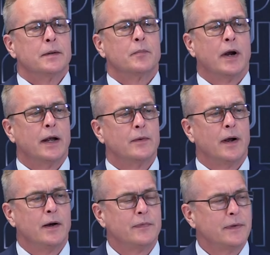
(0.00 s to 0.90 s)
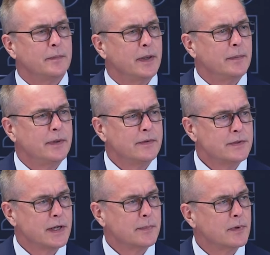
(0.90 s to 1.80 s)
Brad Ralph and maybe even
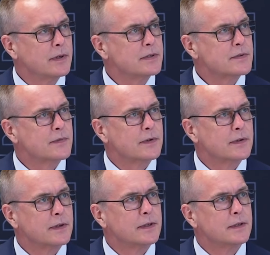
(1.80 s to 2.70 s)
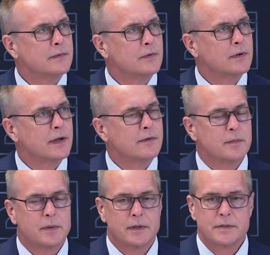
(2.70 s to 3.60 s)
Jake Maurice for the Florida
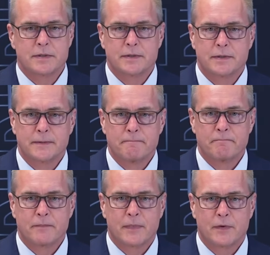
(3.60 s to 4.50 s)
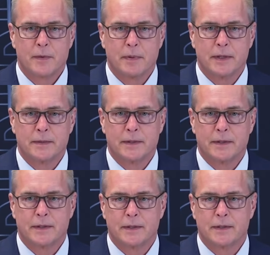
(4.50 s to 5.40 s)
Everblades three-peat.
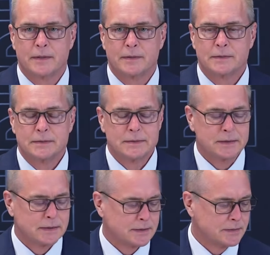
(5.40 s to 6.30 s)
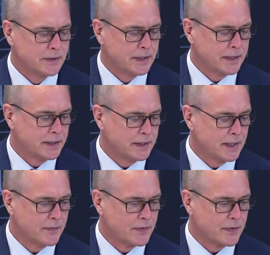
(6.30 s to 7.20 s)
They won the Kelly
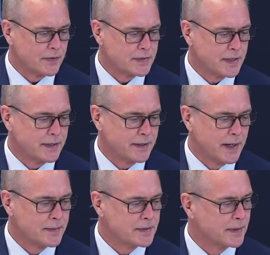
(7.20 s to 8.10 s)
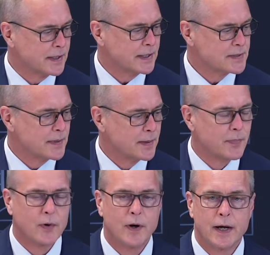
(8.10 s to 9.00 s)
Cup for 3rd straight times. My kid's been in
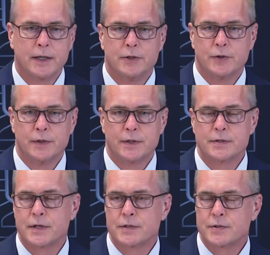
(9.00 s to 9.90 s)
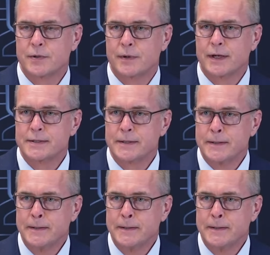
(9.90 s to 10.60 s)
pro hockey 2 years. He has 2 rings.